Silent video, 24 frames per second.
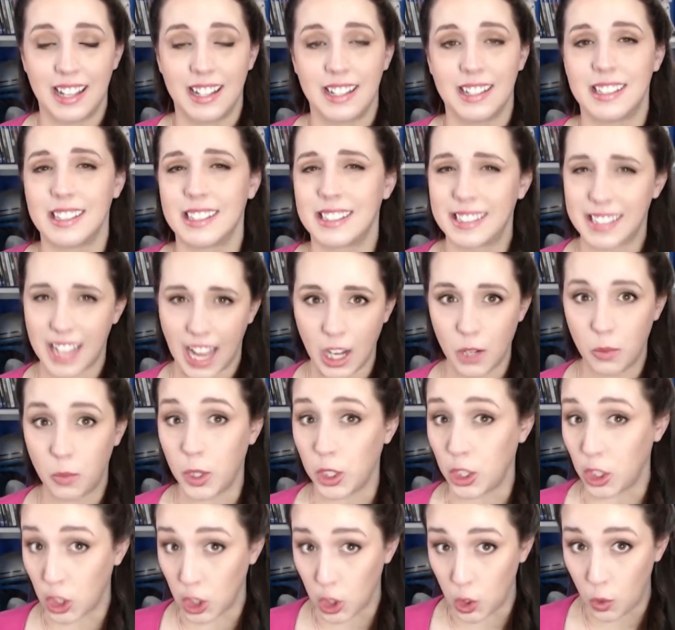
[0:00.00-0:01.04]
Decide what
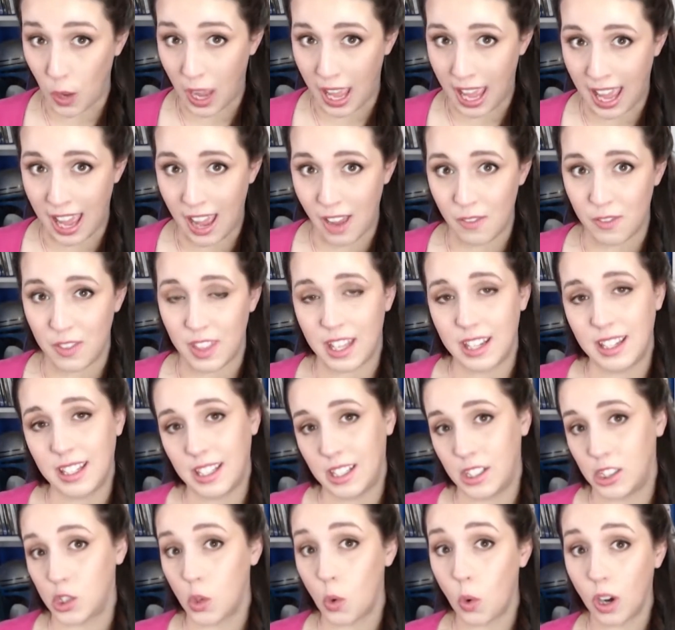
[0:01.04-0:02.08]
you have that
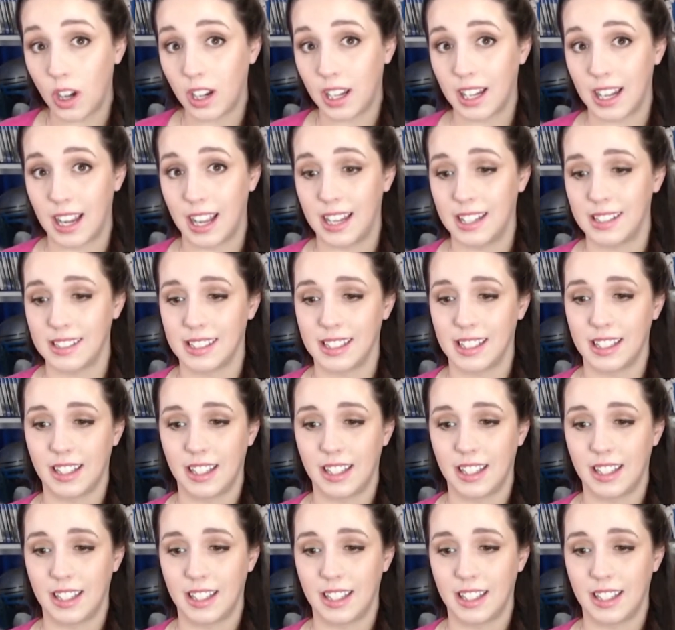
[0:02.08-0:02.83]
needs organizing.